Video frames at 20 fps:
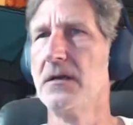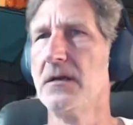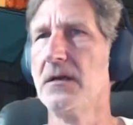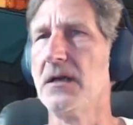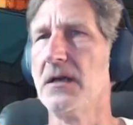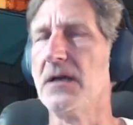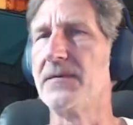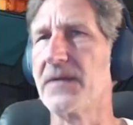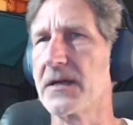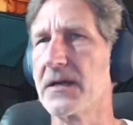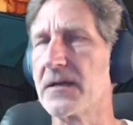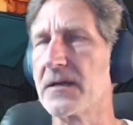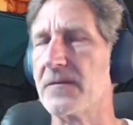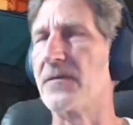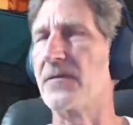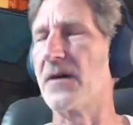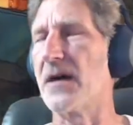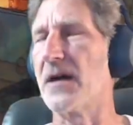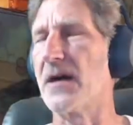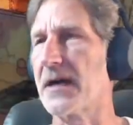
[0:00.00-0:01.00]
if they can
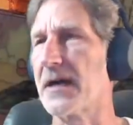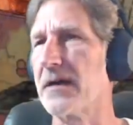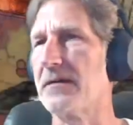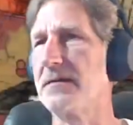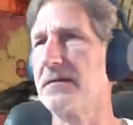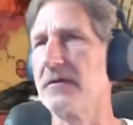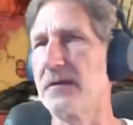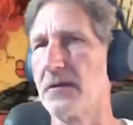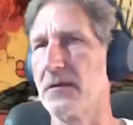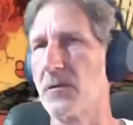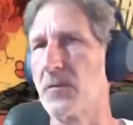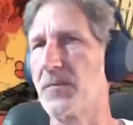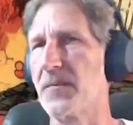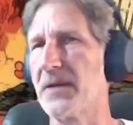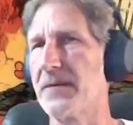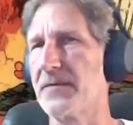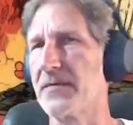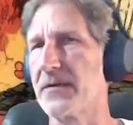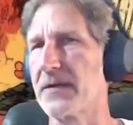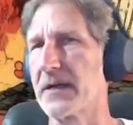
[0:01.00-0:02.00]
find, you know,
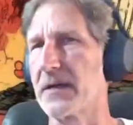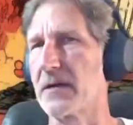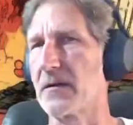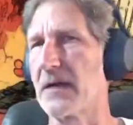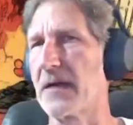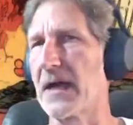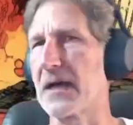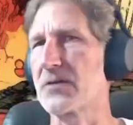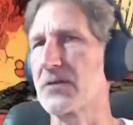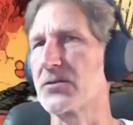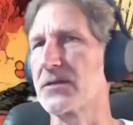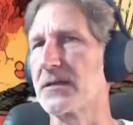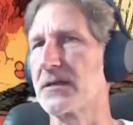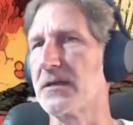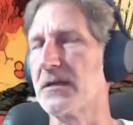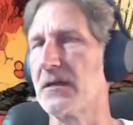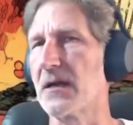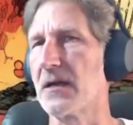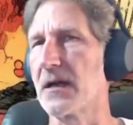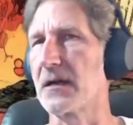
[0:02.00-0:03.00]
people that'll
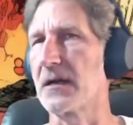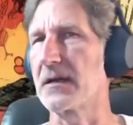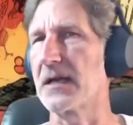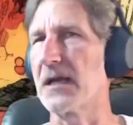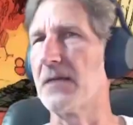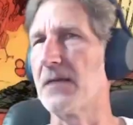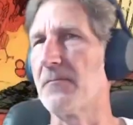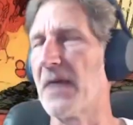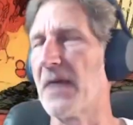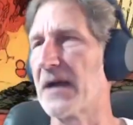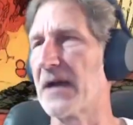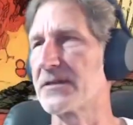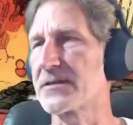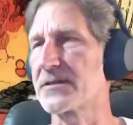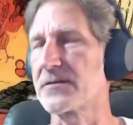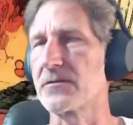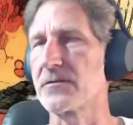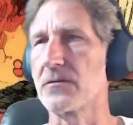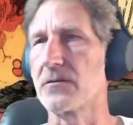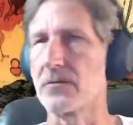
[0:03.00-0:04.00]
actually game
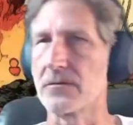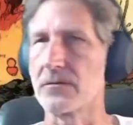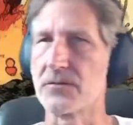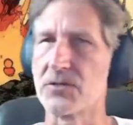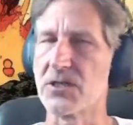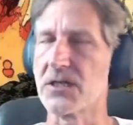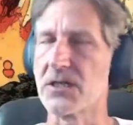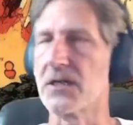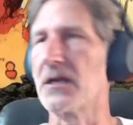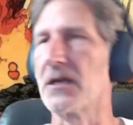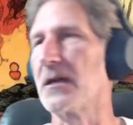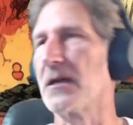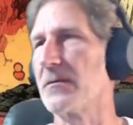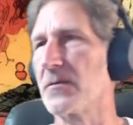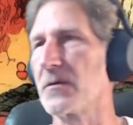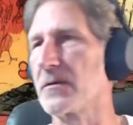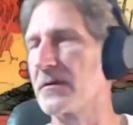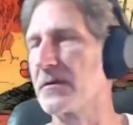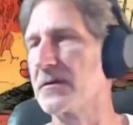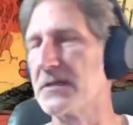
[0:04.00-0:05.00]
master or GM
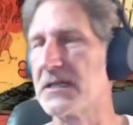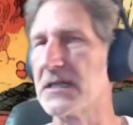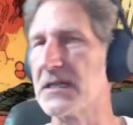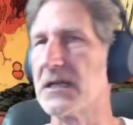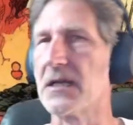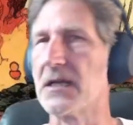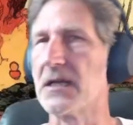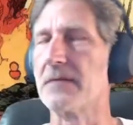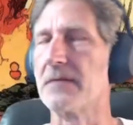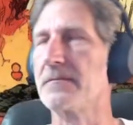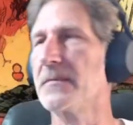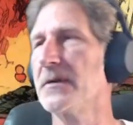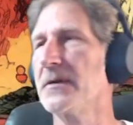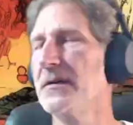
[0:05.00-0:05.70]
or DM.